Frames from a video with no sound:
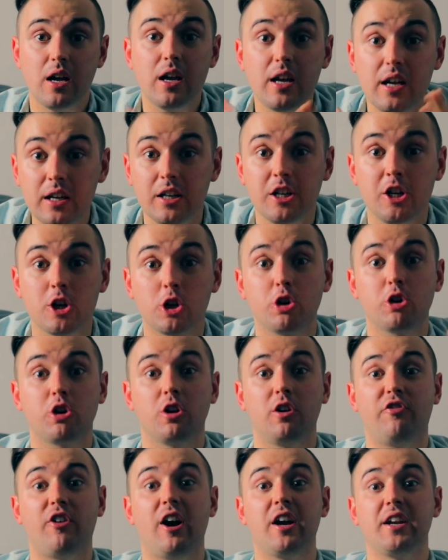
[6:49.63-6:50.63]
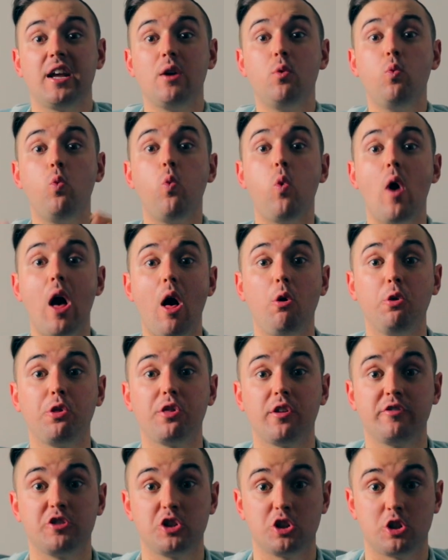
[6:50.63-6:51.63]
In here, you're going to find a
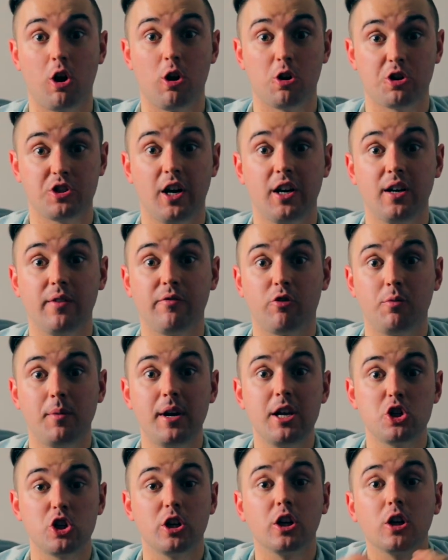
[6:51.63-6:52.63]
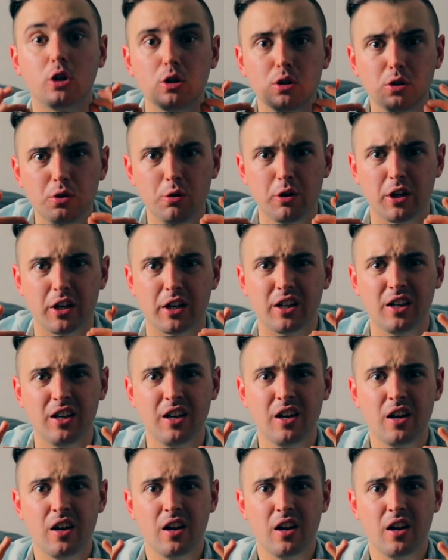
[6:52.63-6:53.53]
wealth of star sign information, including